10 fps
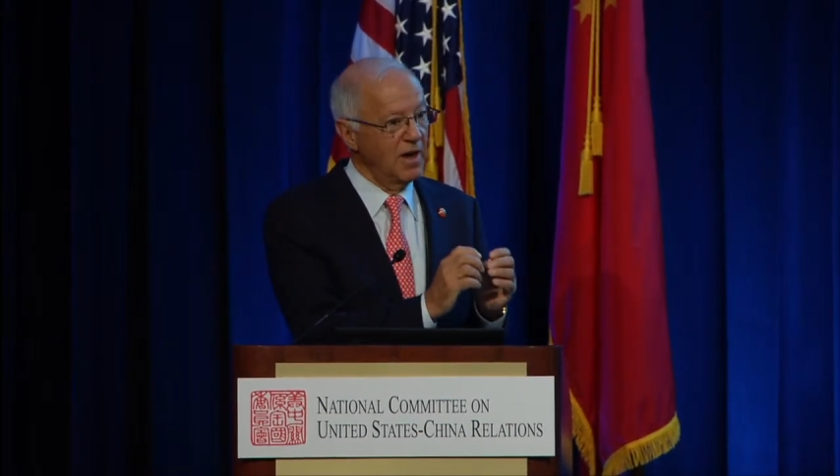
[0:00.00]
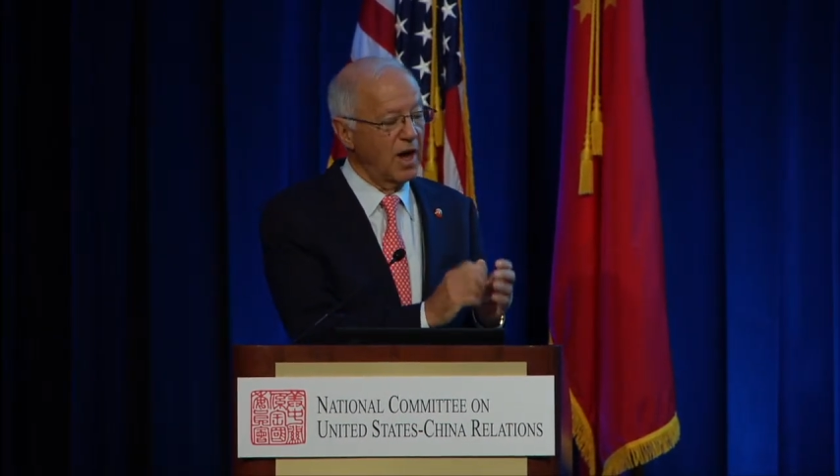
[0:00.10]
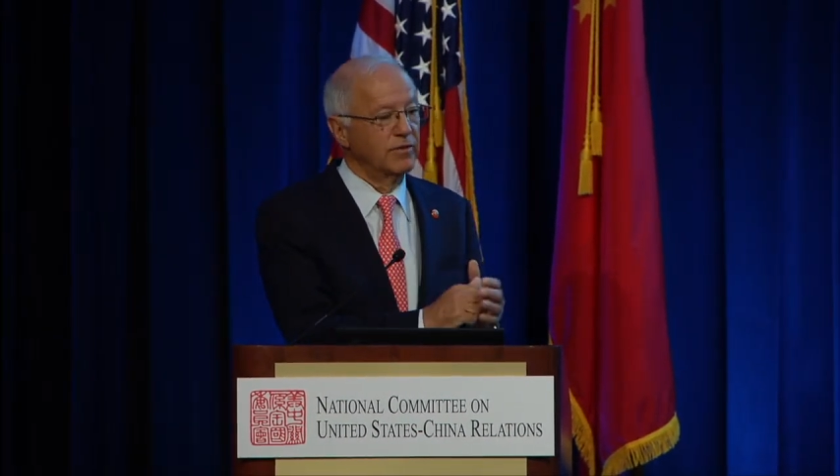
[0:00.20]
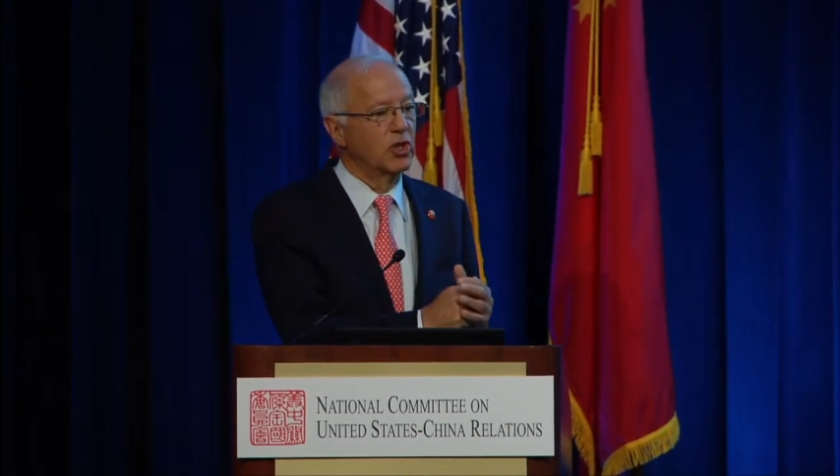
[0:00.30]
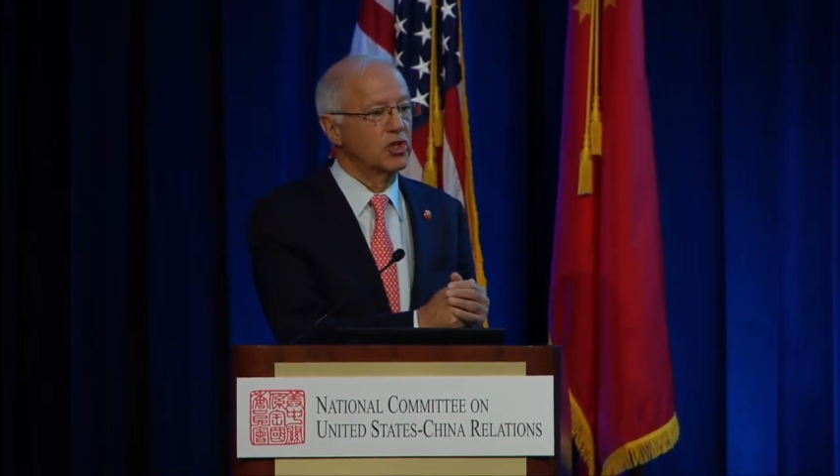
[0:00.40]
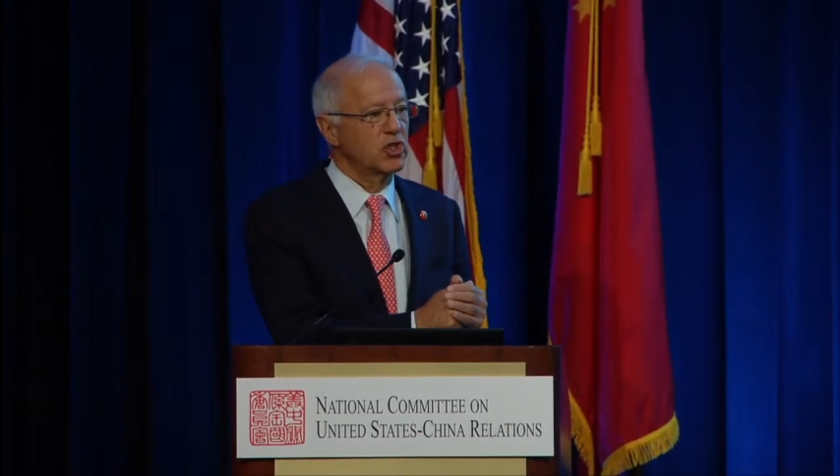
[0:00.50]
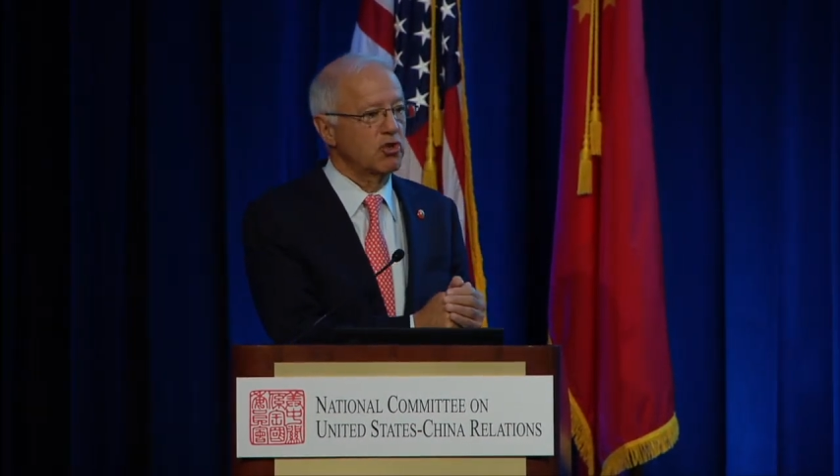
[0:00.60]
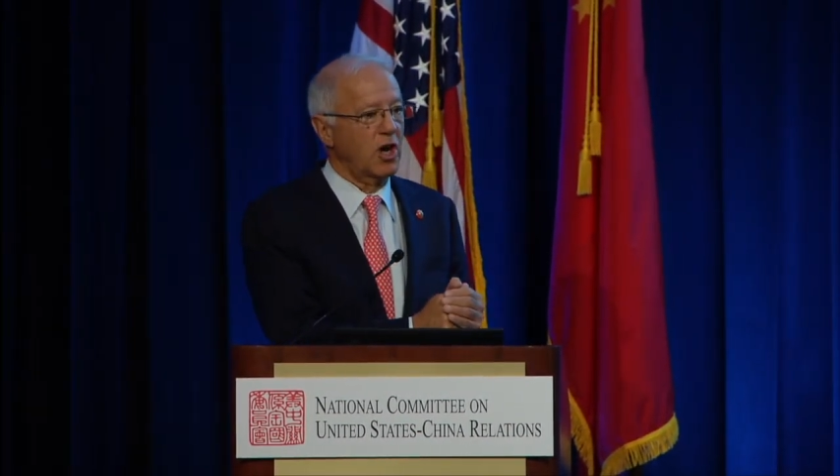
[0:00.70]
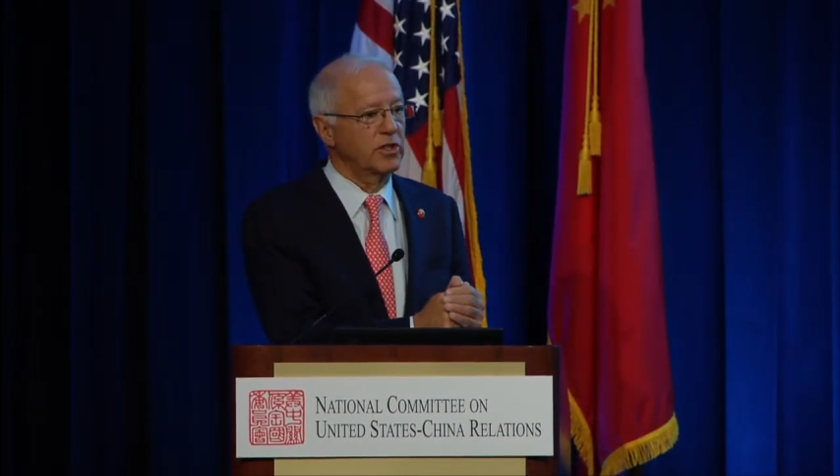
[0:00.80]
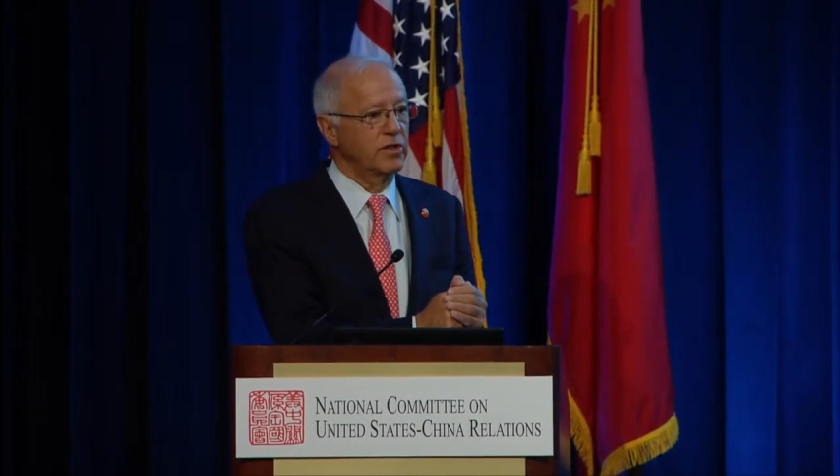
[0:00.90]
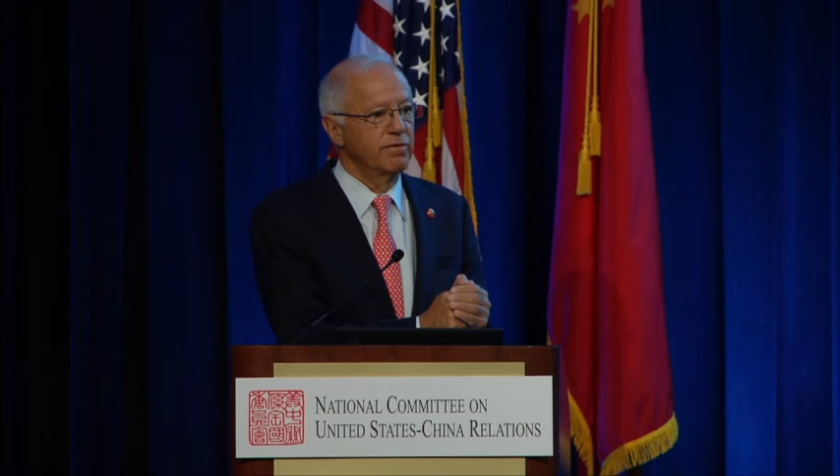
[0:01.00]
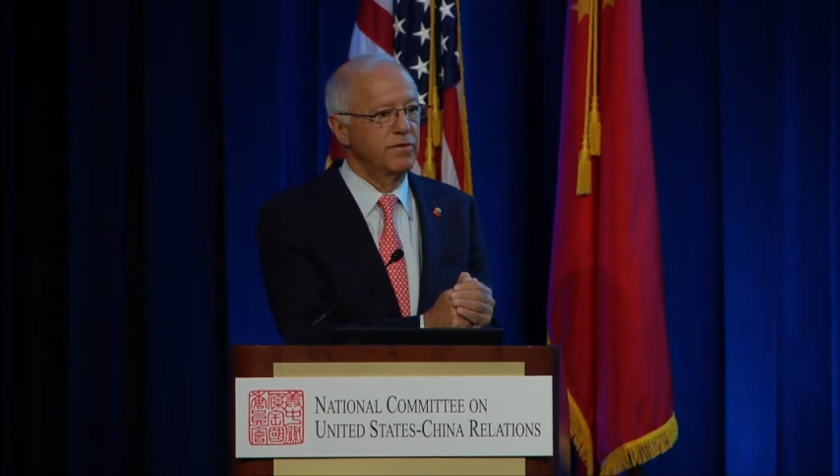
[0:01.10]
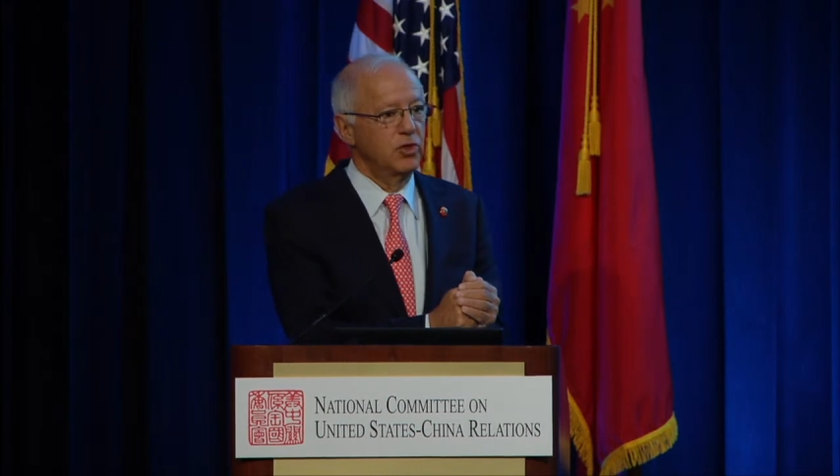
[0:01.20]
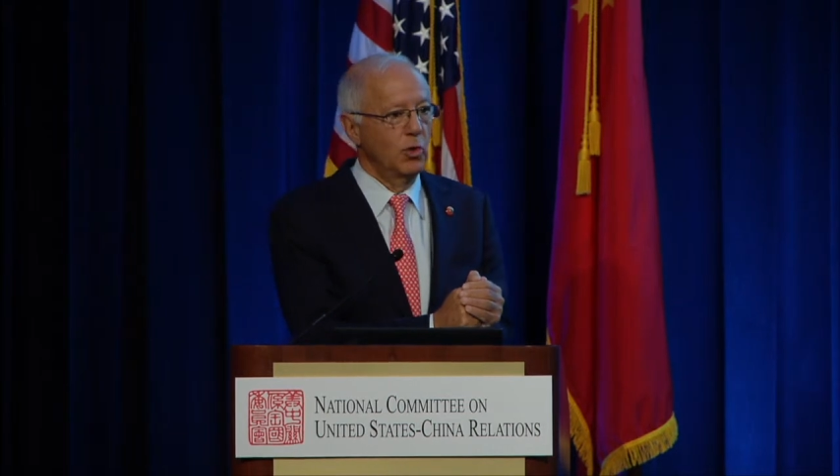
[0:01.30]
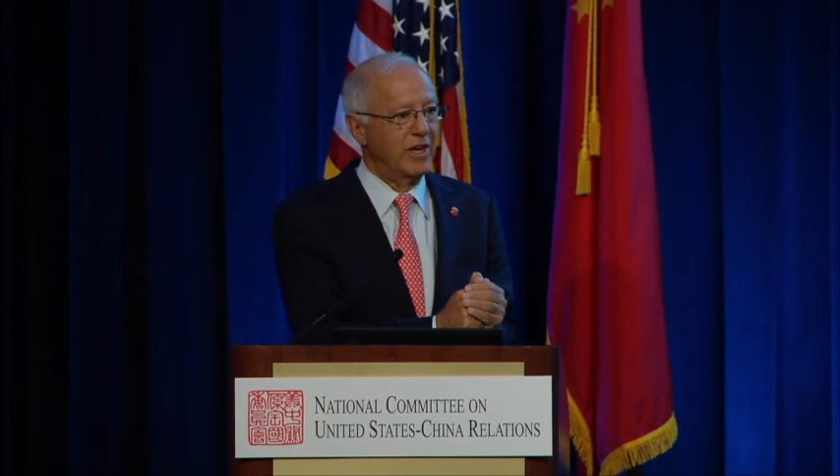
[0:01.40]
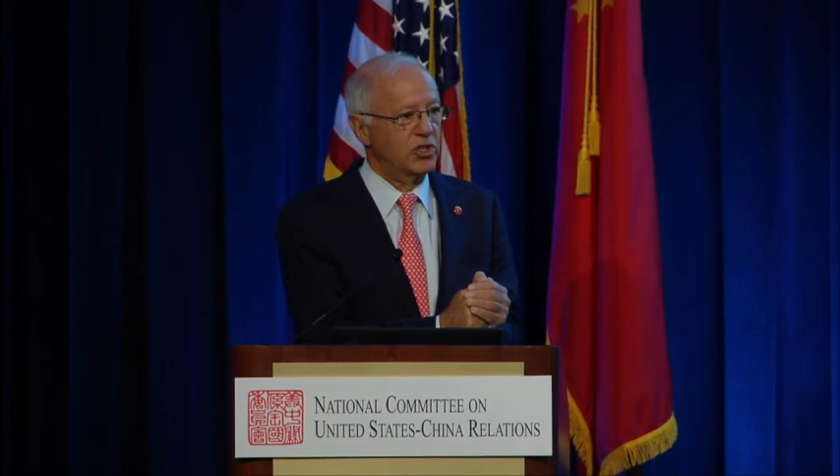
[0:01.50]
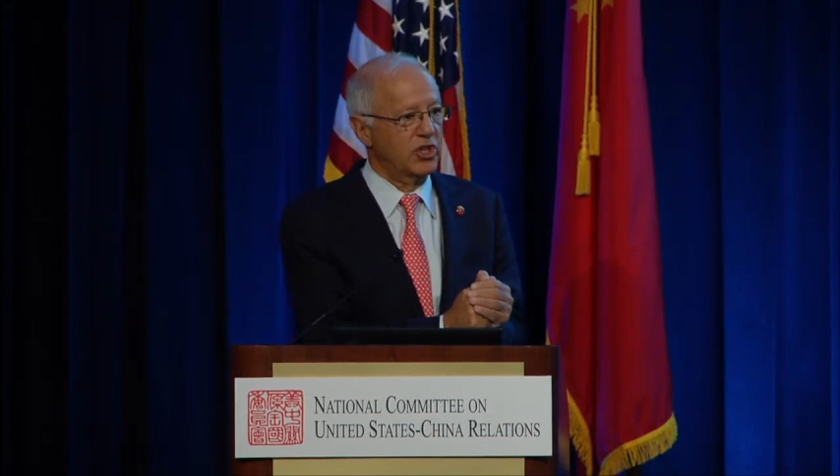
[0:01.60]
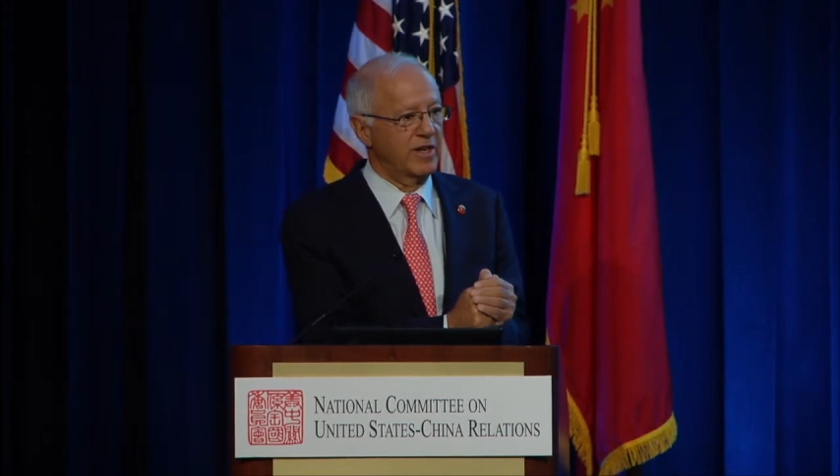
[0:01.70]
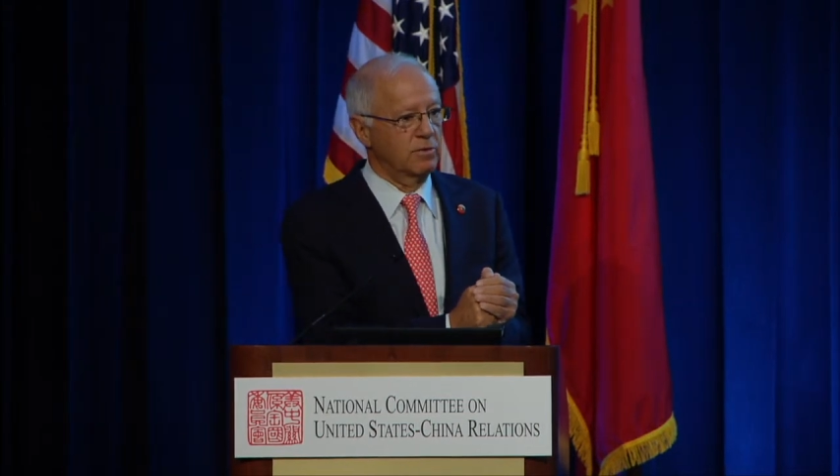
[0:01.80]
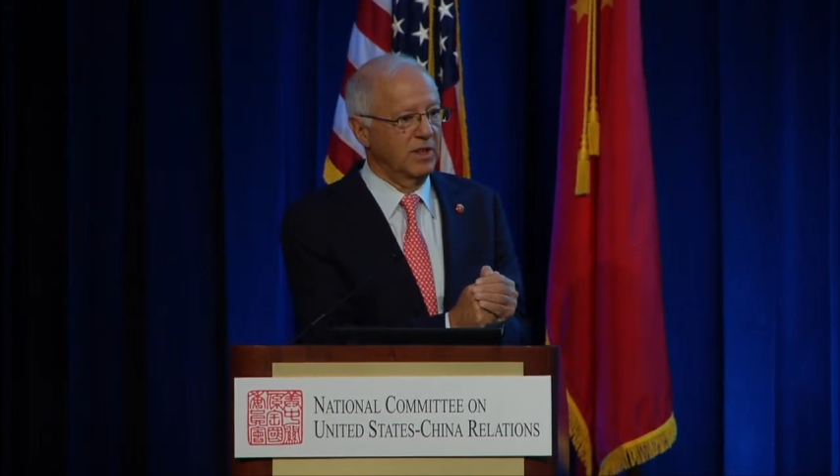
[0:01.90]
of constructive
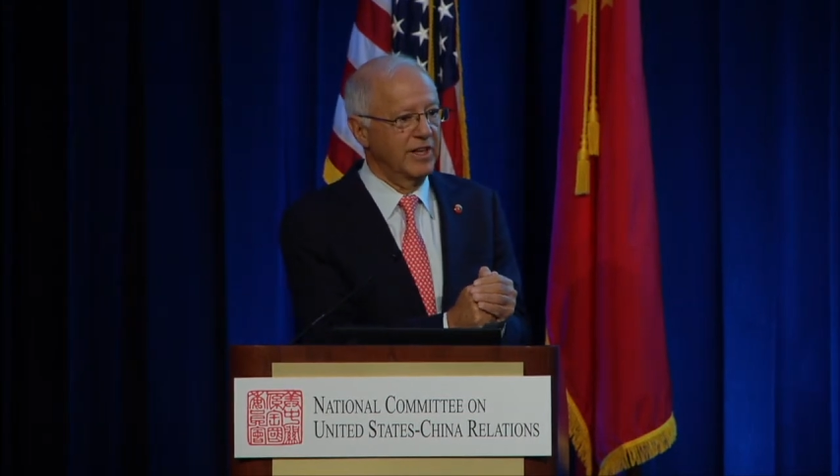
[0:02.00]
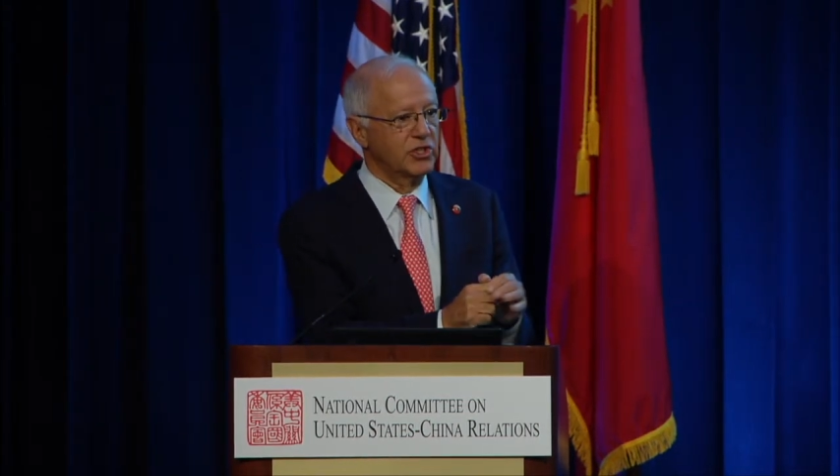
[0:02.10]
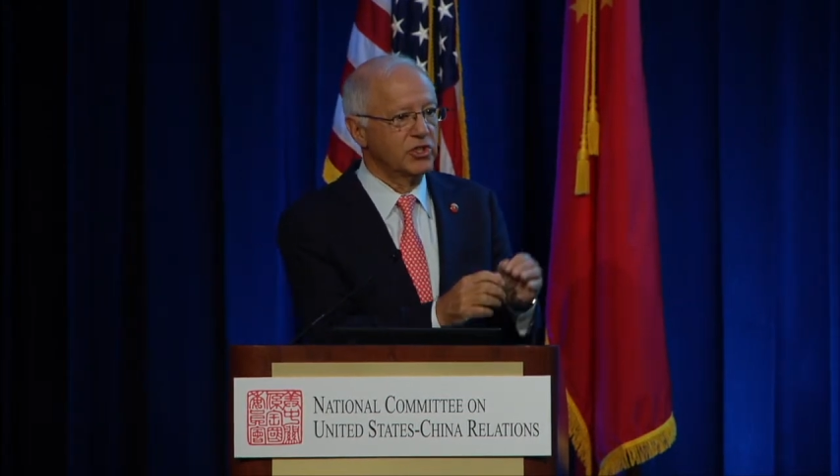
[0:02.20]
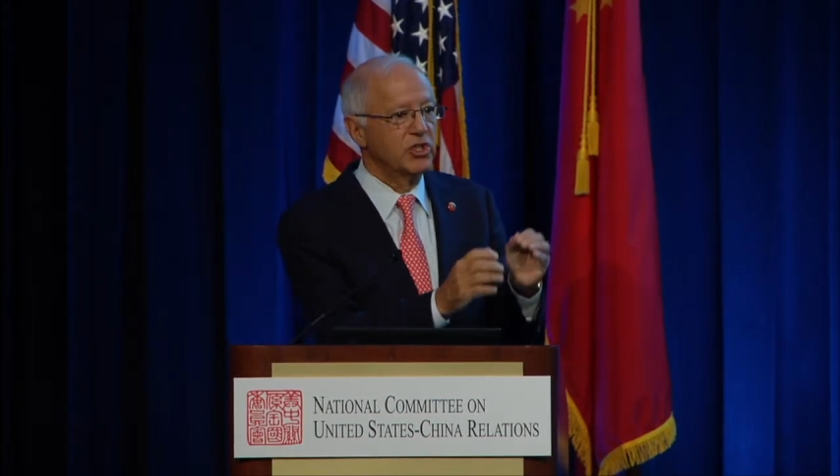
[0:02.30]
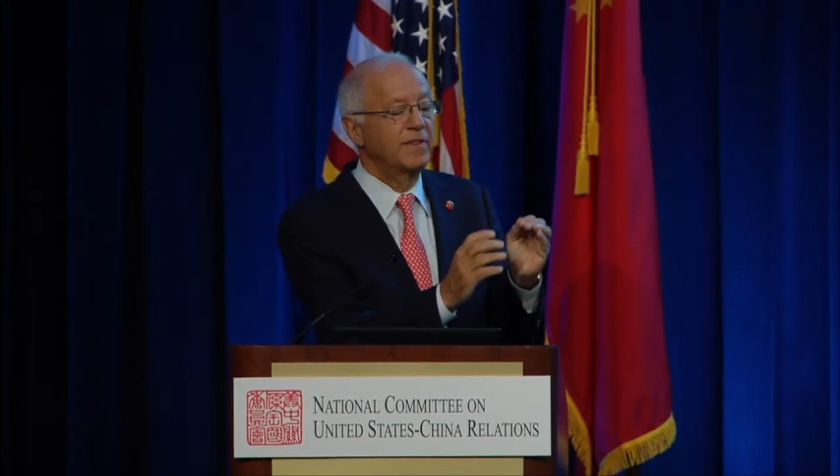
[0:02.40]
US-China relations.